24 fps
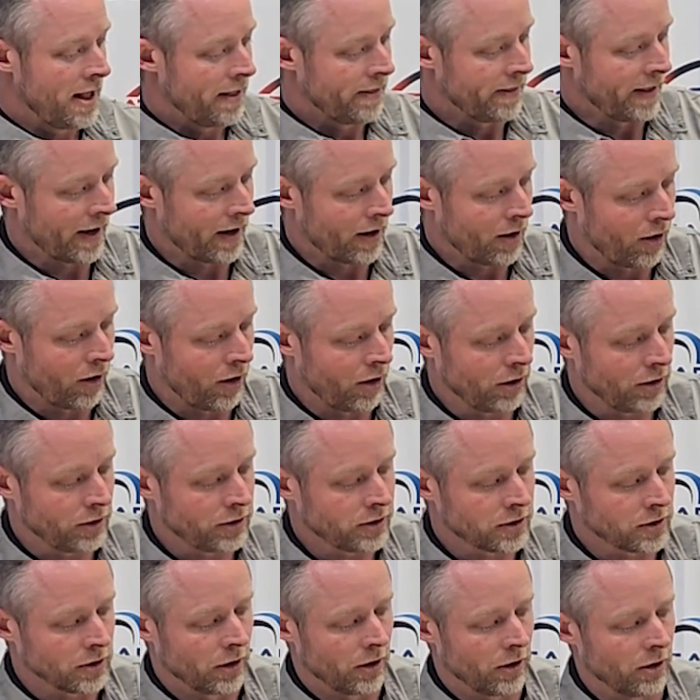That
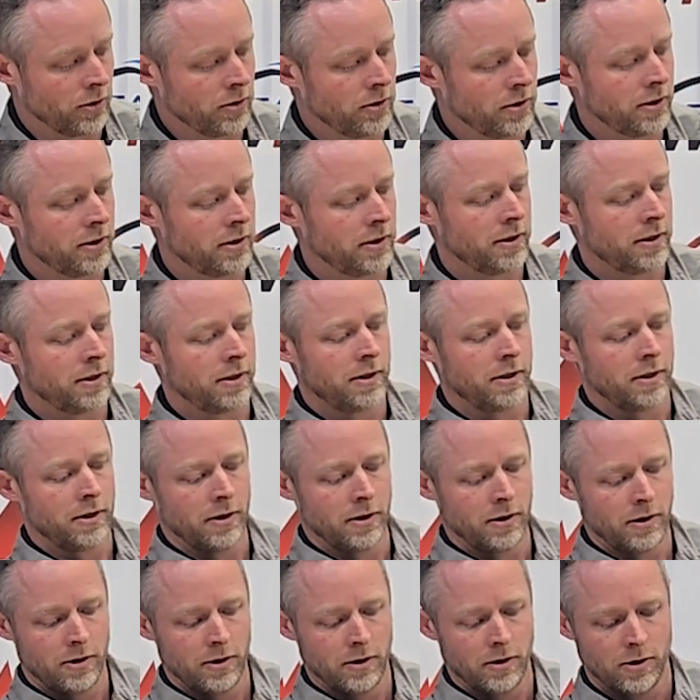also
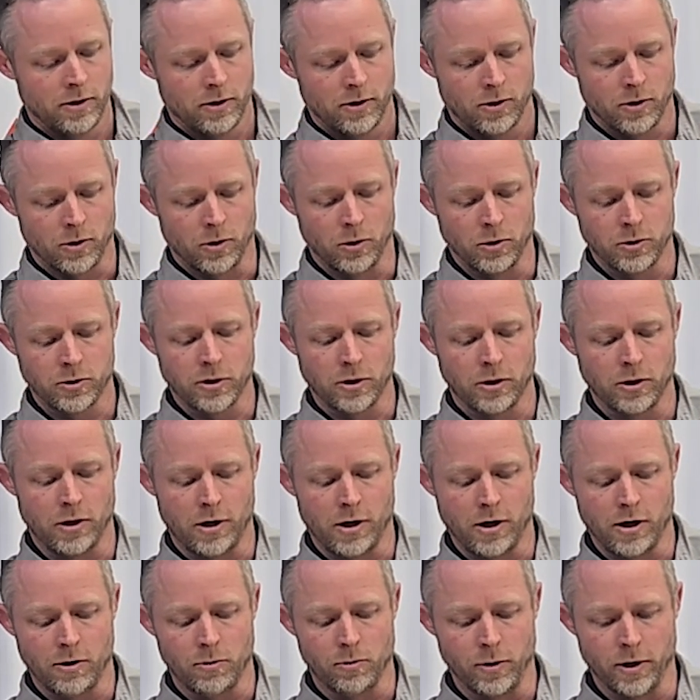goes
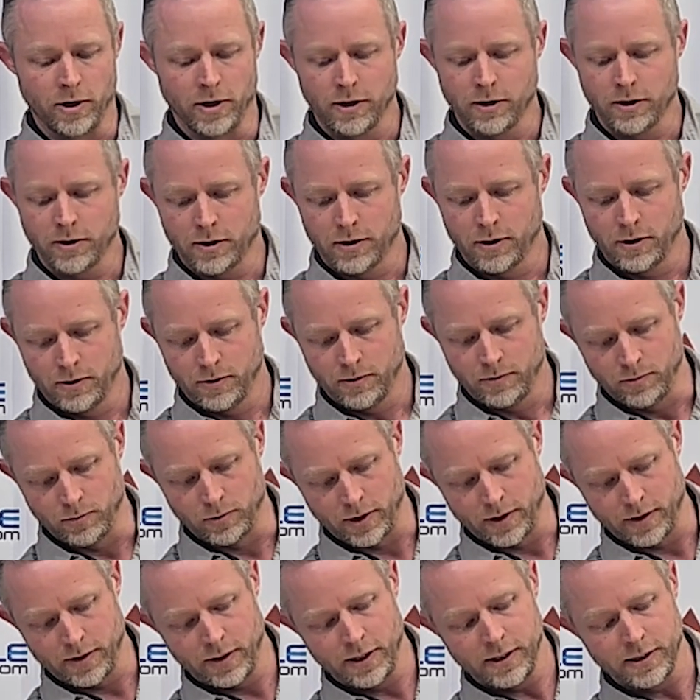along with
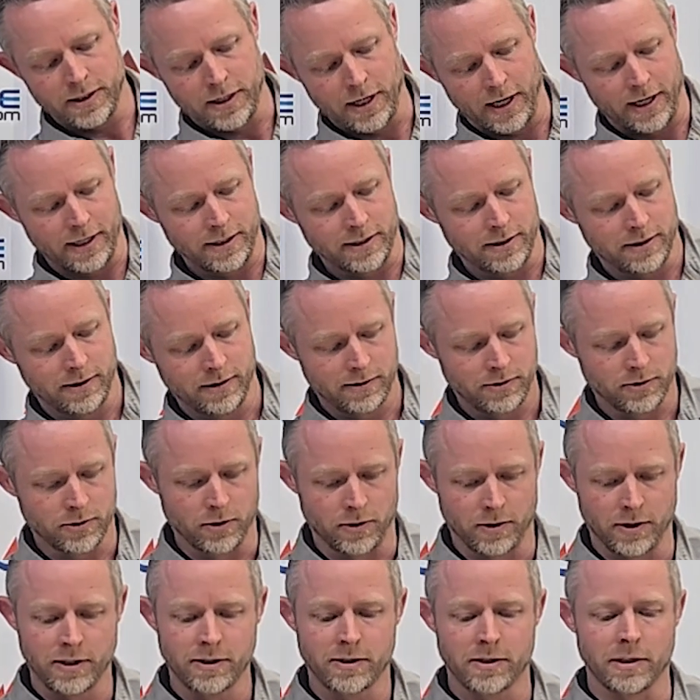one of these guys. So
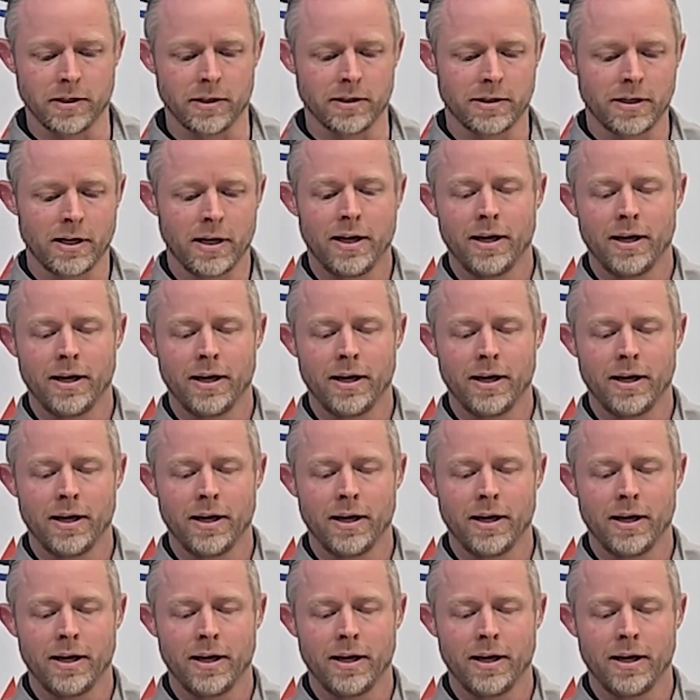this is